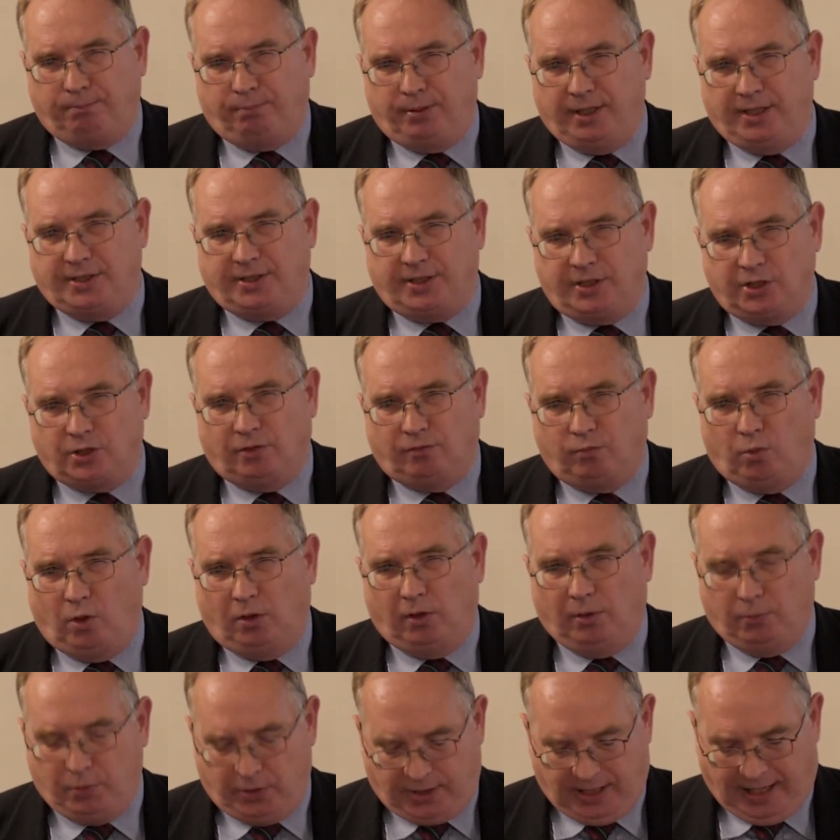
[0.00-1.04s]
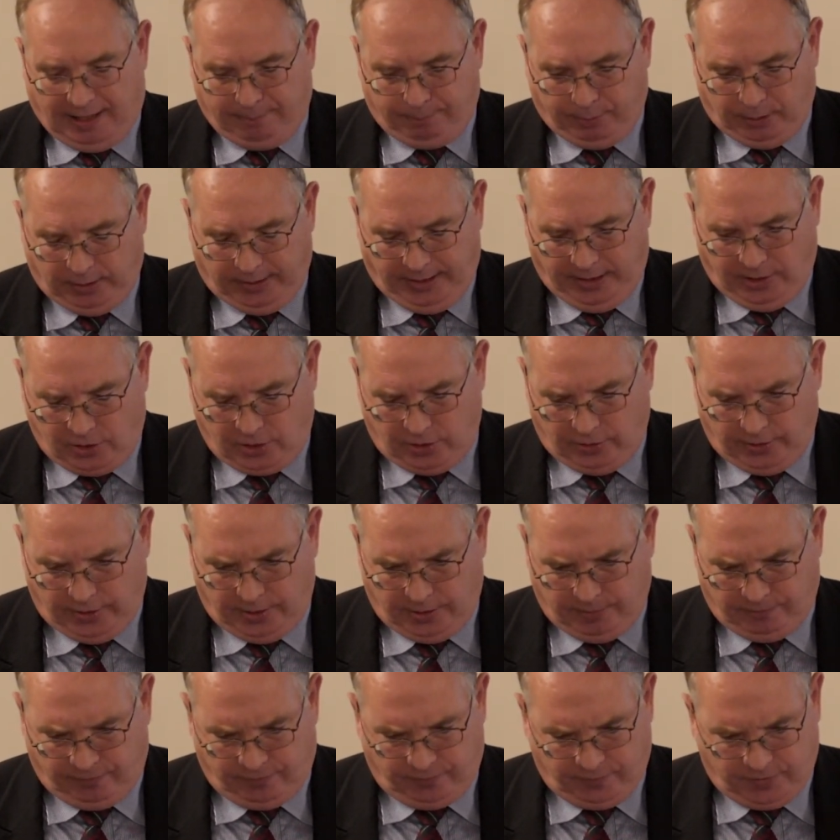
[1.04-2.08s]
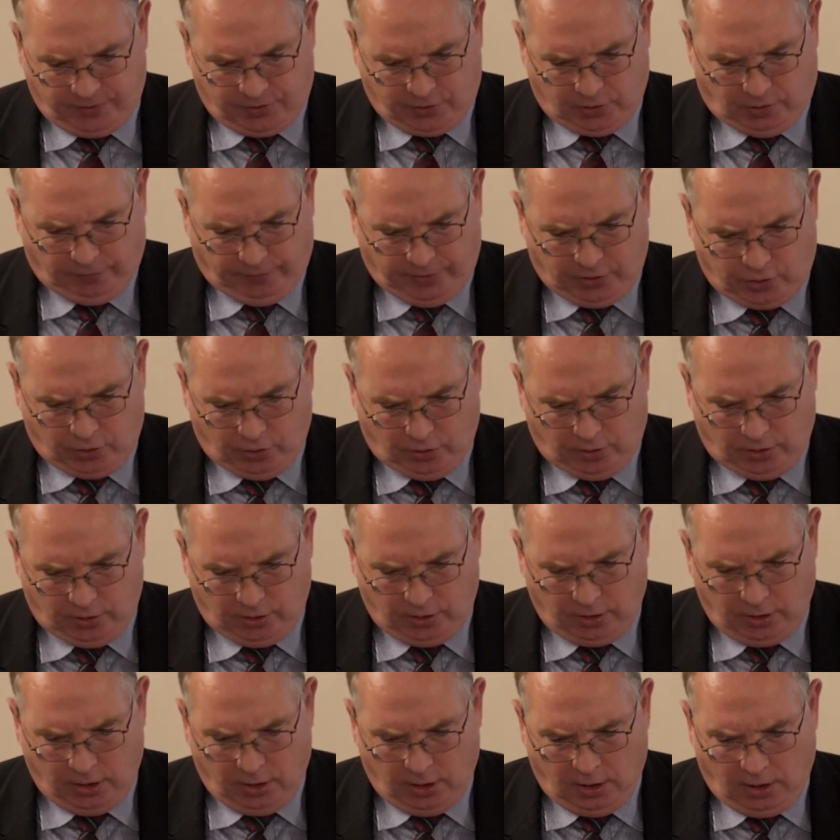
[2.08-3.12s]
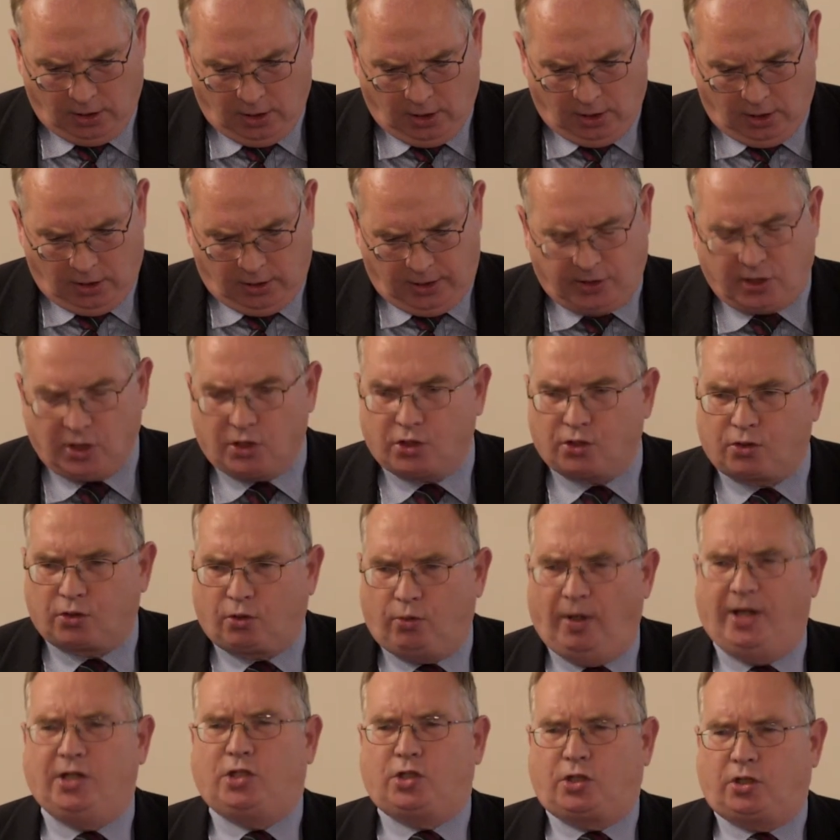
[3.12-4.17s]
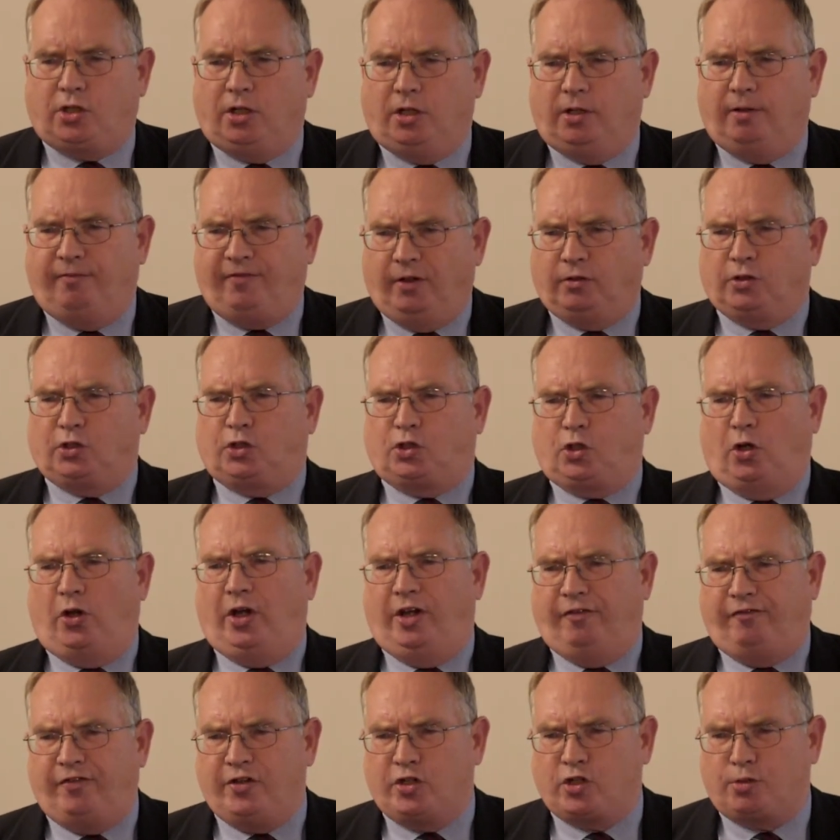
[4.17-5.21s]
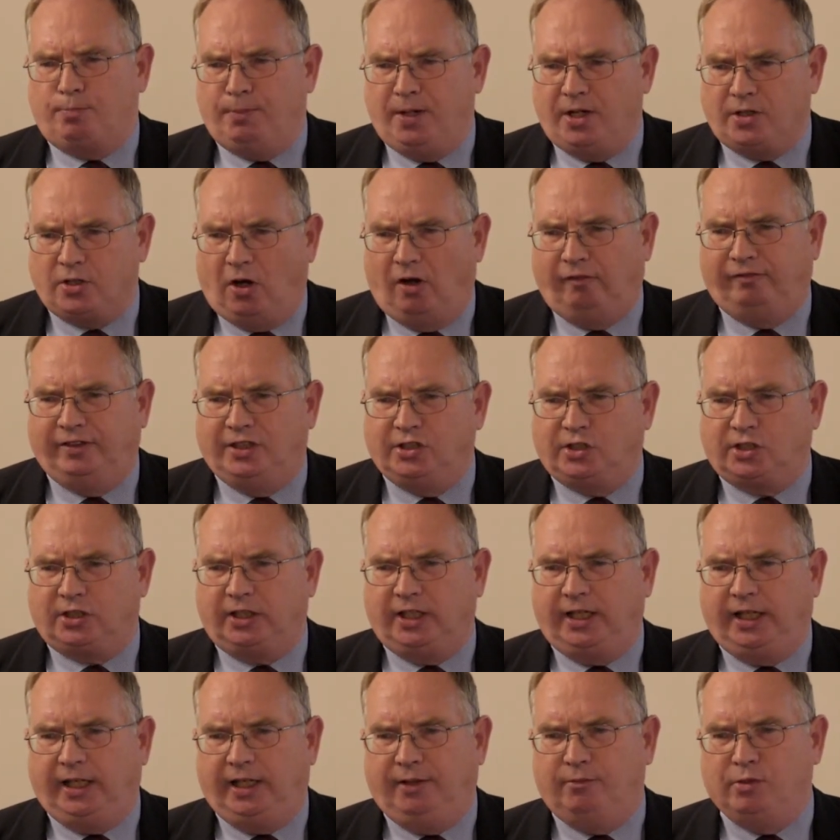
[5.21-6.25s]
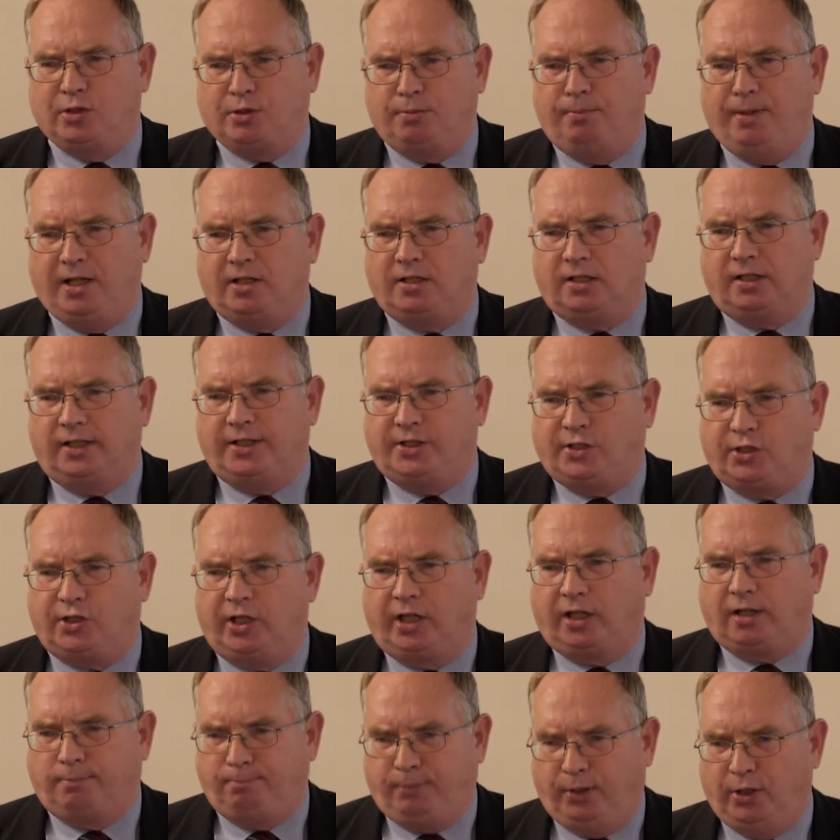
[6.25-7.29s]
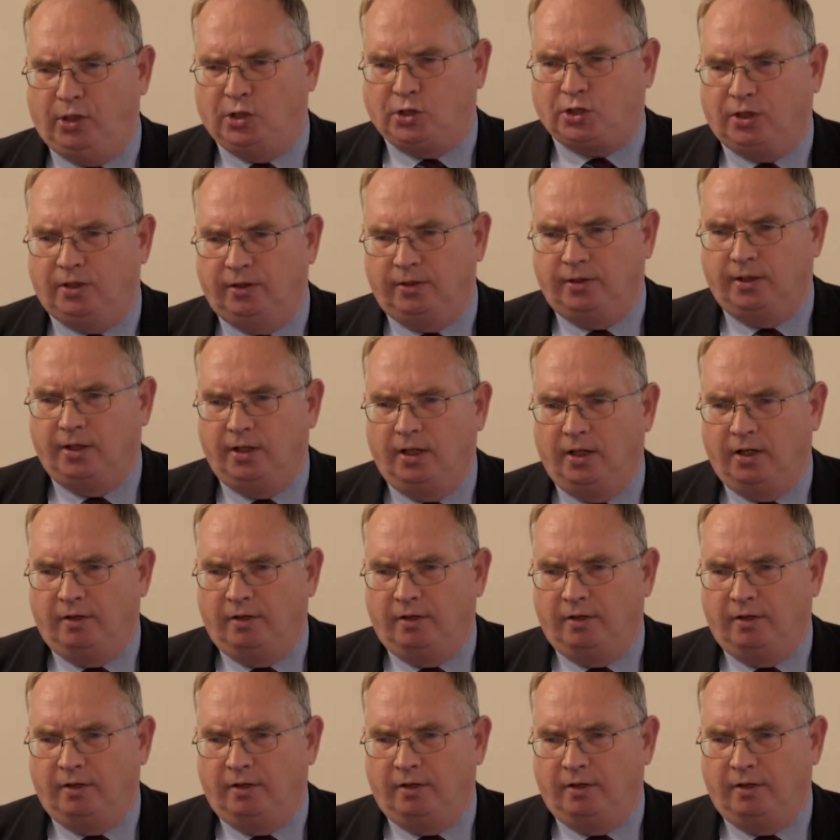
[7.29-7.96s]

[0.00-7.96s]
presage of what would happen later in the Soviet Union, they just questioned, they felt sorry for Schmidt. Obviously, he was a mentally sick person